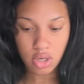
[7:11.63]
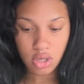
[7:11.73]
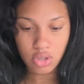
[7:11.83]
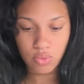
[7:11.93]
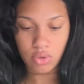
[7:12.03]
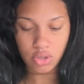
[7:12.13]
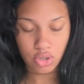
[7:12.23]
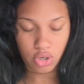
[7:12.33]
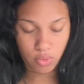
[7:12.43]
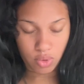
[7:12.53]
Just want to show
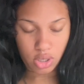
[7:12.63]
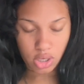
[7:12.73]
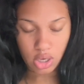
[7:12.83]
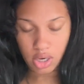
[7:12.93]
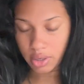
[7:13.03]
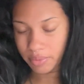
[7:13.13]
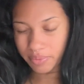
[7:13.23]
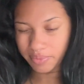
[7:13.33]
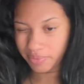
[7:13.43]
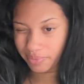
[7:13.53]
you what it looked like.
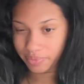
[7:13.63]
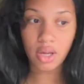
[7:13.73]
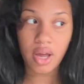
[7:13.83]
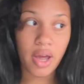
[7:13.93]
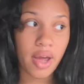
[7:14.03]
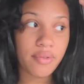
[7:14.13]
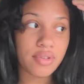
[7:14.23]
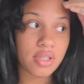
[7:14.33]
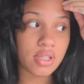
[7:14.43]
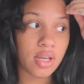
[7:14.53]
I have
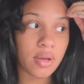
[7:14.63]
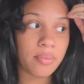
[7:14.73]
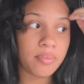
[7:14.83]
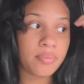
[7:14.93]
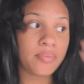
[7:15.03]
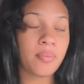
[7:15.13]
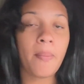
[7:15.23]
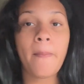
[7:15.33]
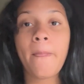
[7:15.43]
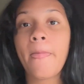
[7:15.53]
some
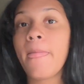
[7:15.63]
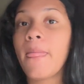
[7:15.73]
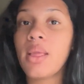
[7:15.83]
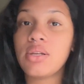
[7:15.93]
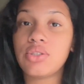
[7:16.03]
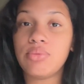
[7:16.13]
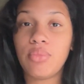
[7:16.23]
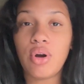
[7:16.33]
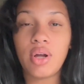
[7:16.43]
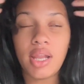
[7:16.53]

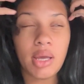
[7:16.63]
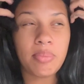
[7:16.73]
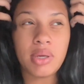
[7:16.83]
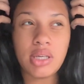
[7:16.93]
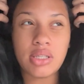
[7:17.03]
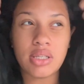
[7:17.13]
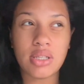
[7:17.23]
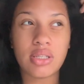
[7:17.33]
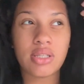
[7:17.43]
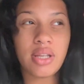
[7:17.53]
small like
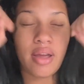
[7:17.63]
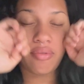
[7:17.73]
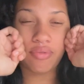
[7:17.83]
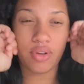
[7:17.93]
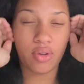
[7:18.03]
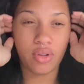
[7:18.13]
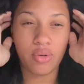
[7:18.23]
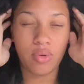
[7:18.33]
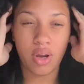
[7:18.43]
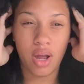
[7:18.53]
pieces that feel a little
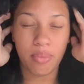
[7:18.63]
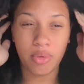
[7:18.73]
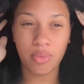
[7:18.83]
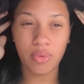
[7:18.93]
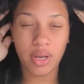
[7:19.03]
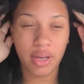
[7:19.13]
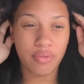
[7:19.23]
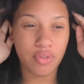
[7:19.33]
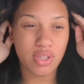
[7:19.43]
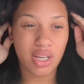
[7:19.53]
uncomfortable, like it
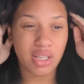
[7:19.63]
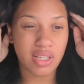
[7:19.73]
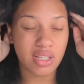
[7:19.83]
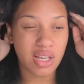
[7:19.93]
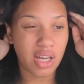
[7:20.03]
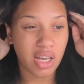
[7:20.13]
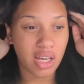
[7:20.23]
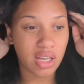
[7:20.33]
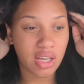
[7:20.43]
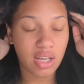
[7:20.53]
feels like it's
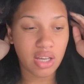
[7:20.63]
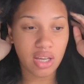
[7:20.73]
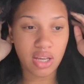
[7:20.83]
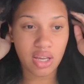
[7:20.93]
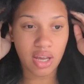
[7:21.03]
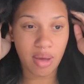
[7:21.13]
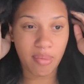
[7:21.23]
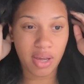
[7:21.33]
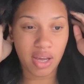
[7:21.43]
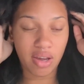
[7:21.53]
tugging at my
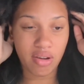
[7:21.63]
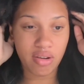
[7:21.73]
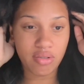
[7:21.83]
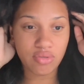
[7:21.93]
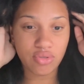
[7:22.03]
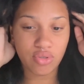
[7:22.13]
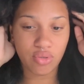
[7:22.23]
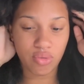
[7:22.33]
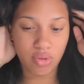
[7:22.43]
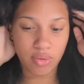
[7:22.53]
hair, so
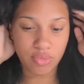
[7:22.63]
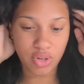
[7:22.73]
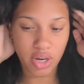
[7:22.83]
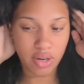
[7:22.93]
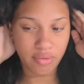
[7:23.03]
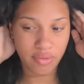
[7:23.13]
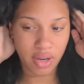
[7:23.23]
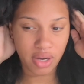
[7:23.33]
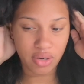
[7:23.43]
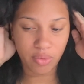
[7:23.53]
I'm trying to
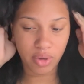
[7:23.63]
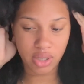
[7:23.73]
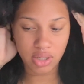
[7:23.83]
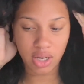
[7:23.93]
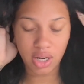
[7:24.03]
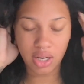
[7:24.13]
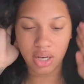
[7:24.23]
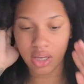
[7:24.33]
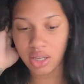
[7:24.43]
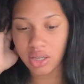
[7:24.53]
find a way to kind of
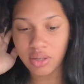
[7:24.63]
like